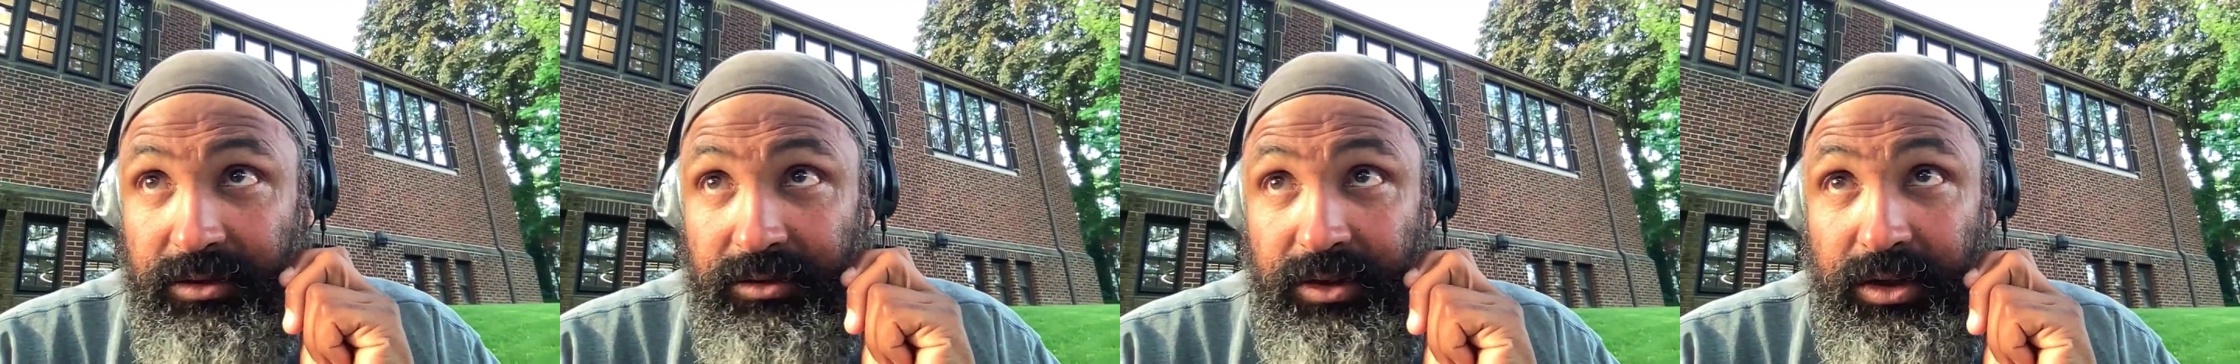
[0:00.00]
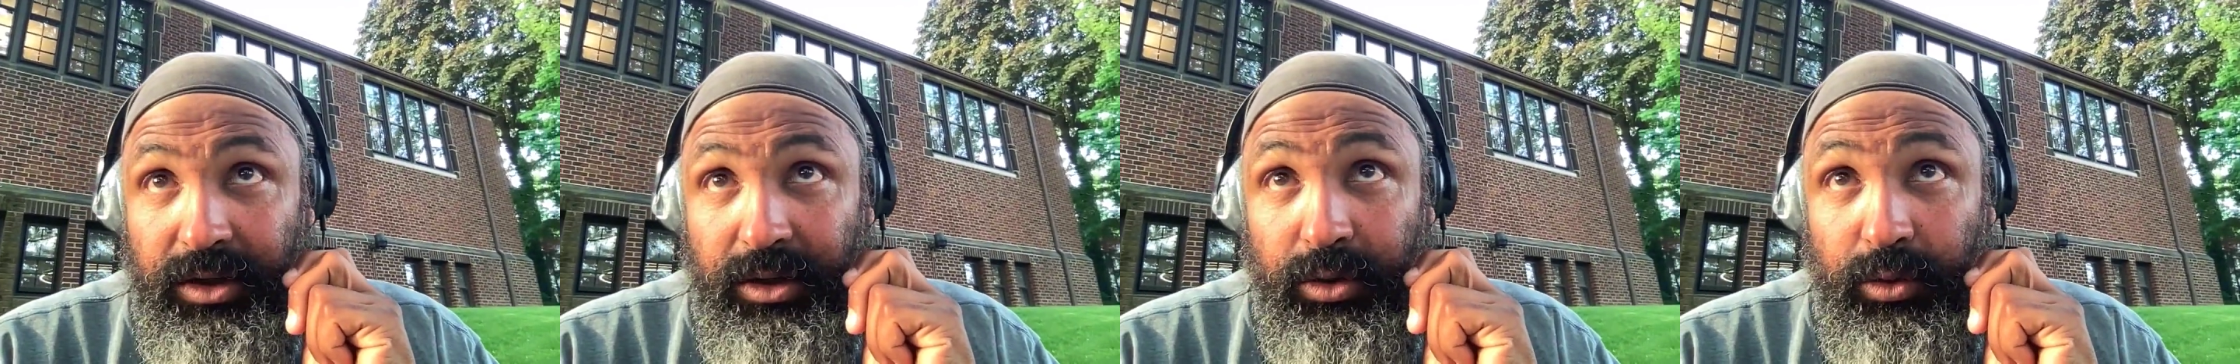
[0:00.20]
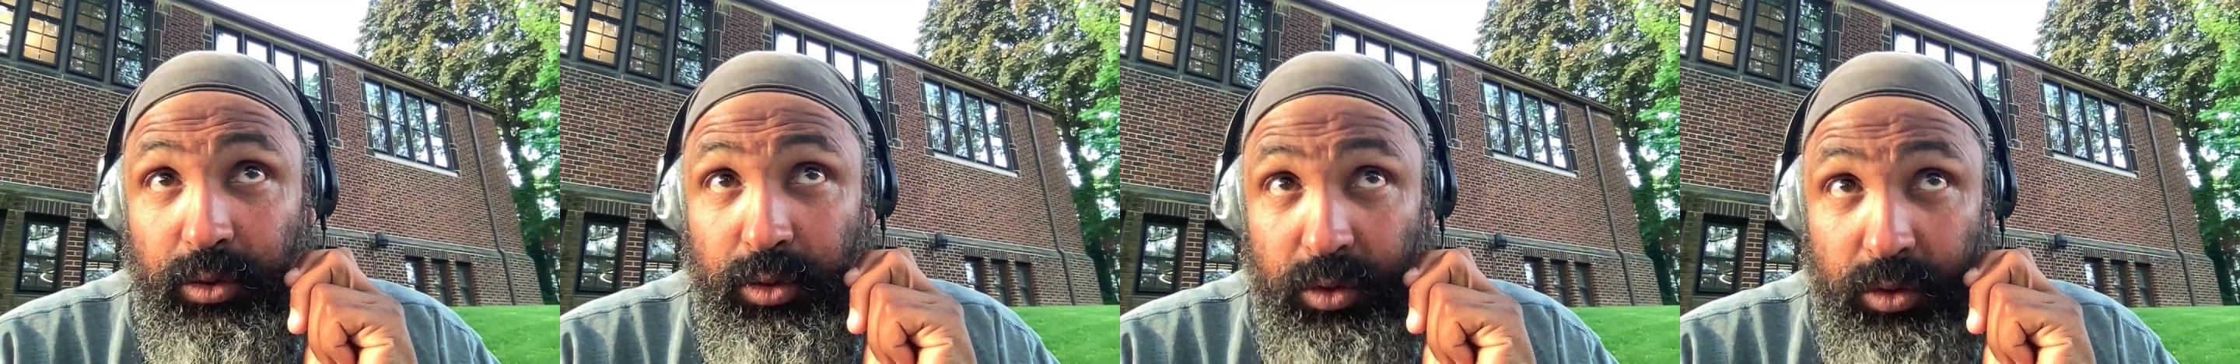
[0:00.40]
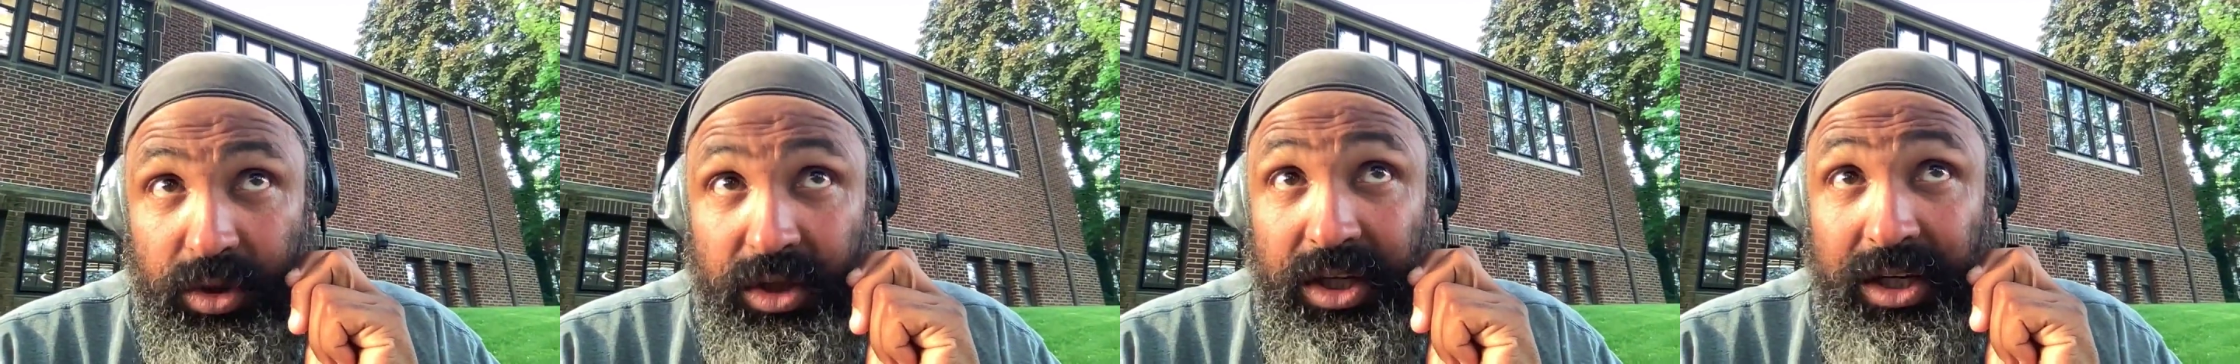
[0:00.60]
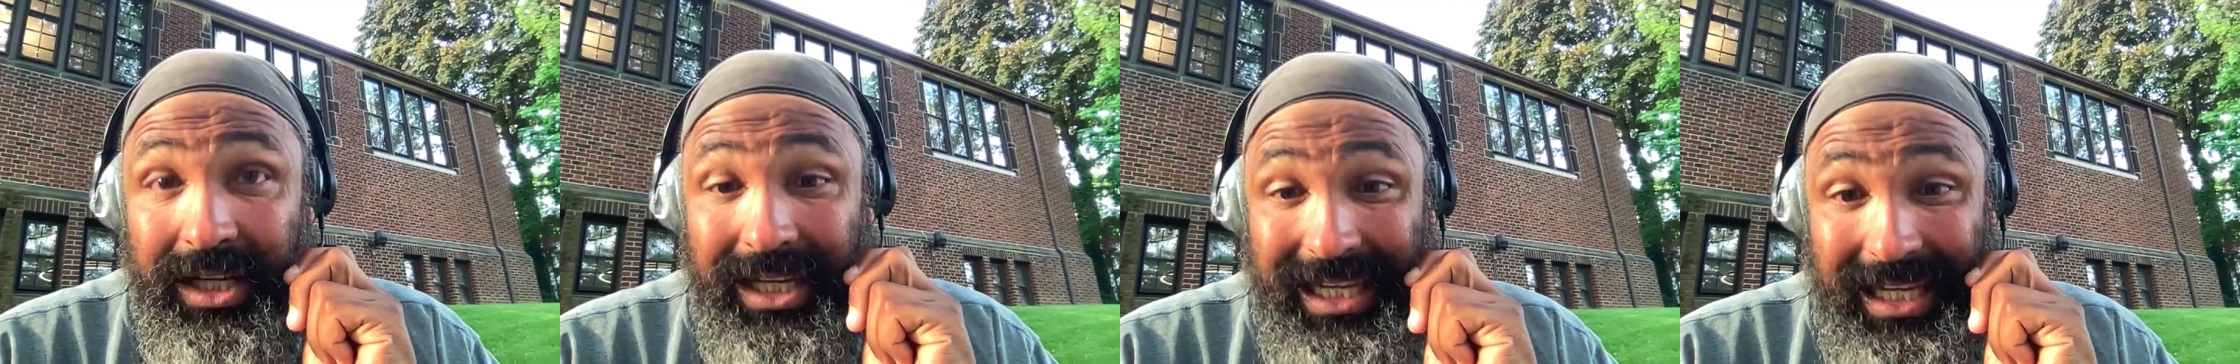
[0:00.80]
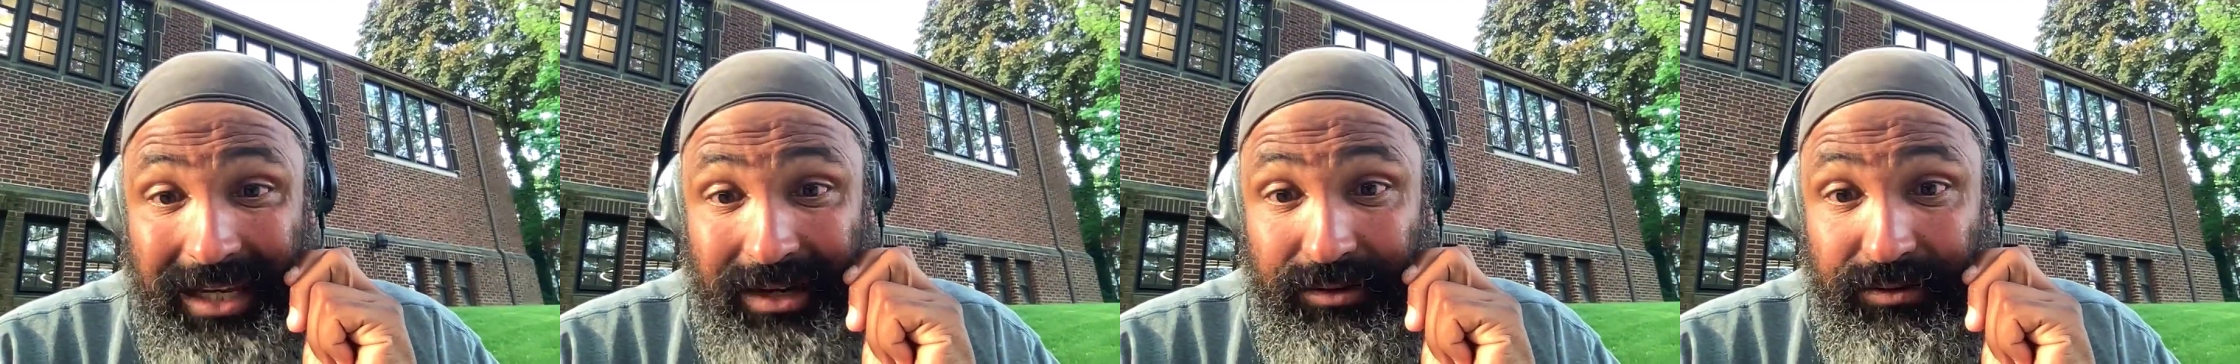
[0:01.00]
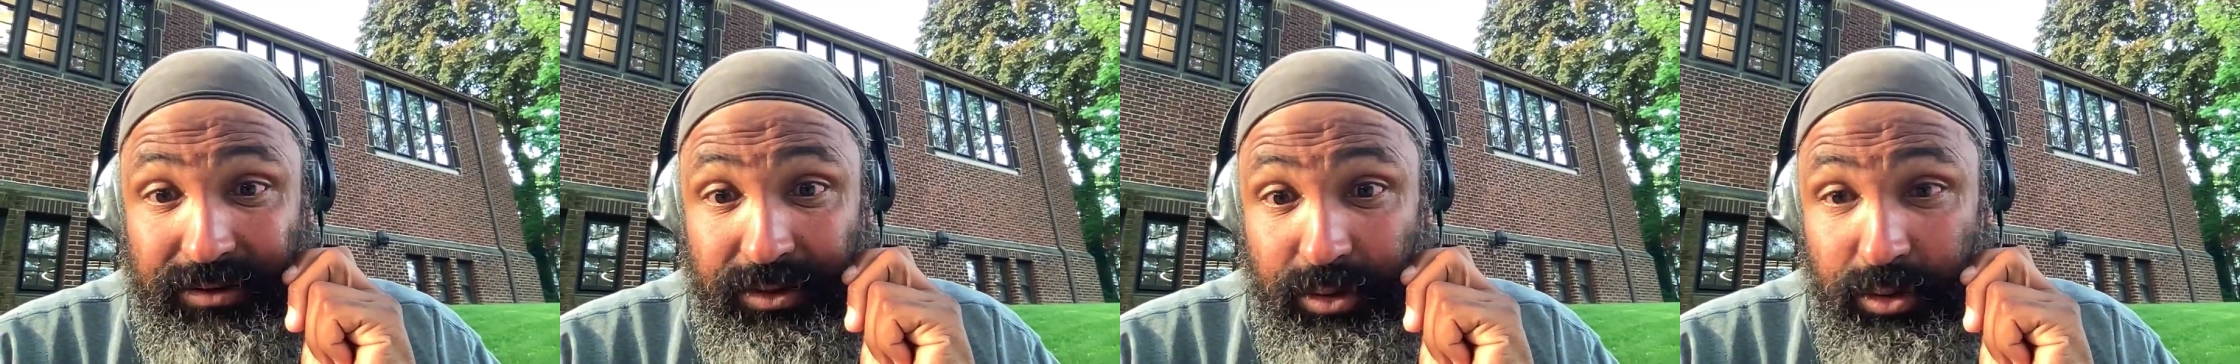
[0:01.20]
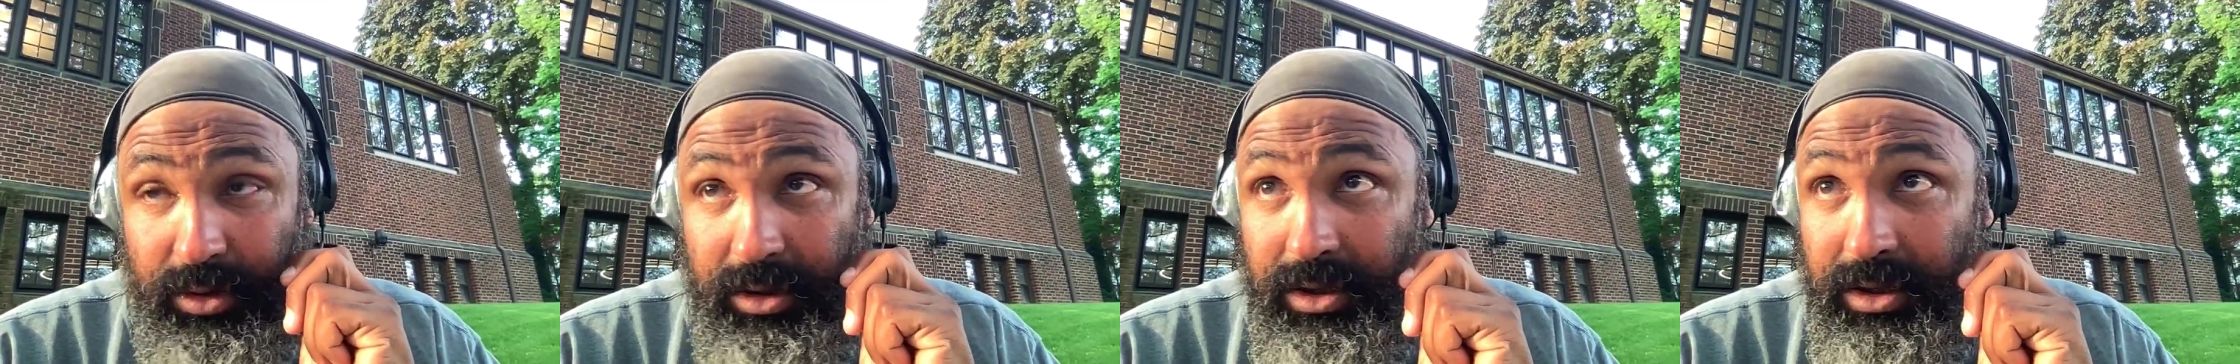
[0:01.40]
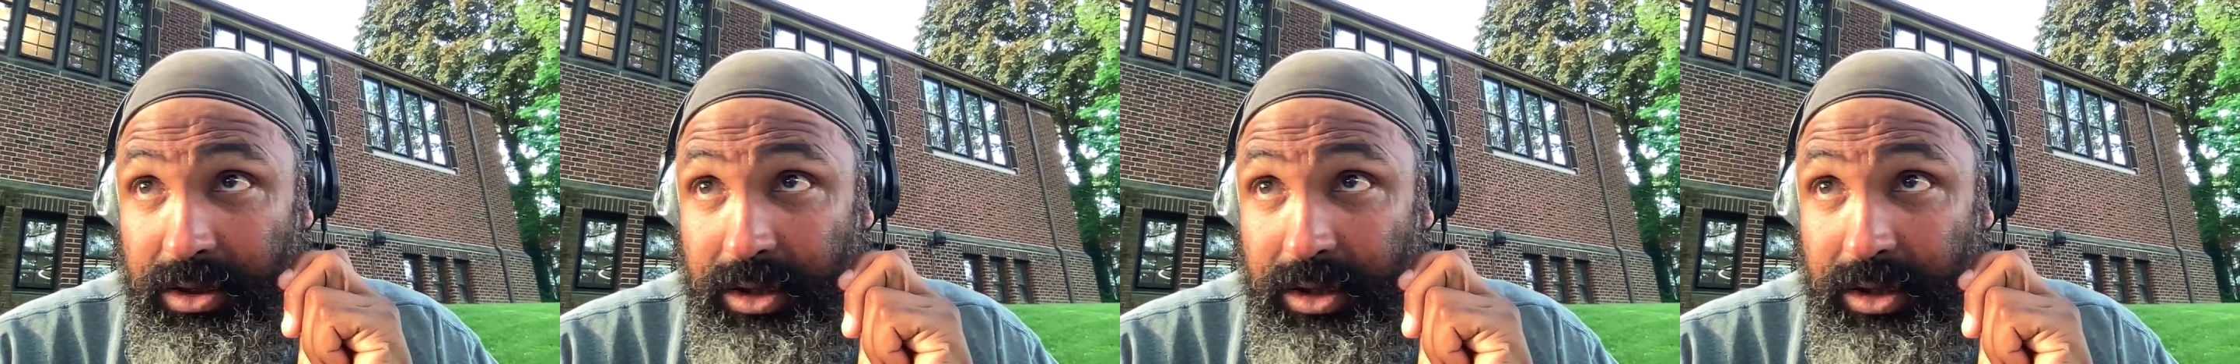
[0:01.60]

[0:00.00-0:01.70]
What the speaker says: Yo, your kinfolk,